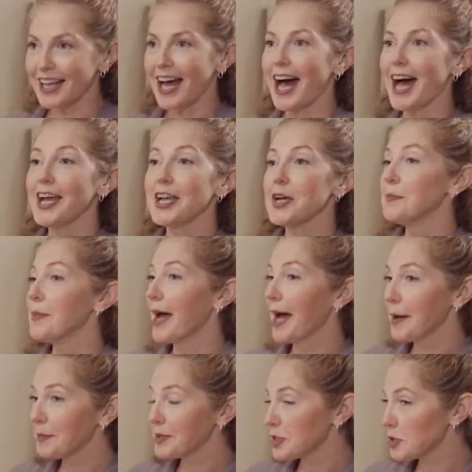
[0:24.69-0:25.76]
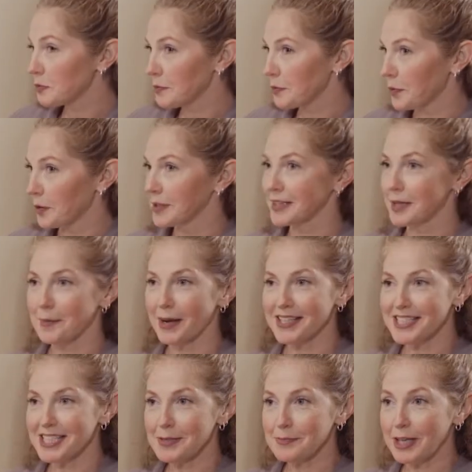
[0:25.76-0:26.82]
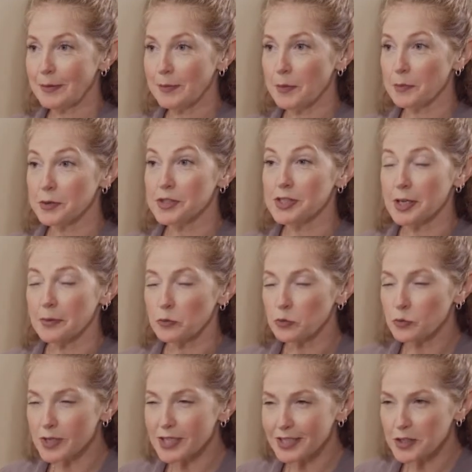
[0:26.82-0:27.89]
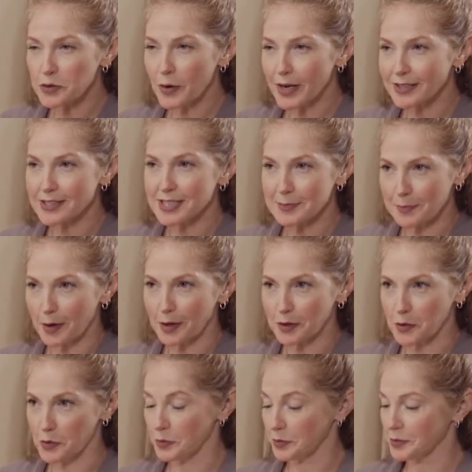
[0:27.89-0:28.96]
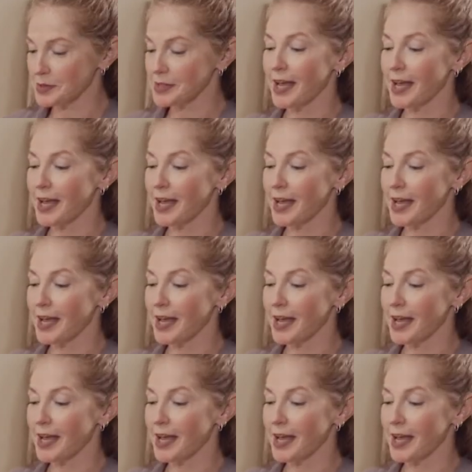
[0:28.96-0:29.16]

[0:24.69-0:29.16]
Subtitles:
I am happy to report that my team came up with some really great SMART goals,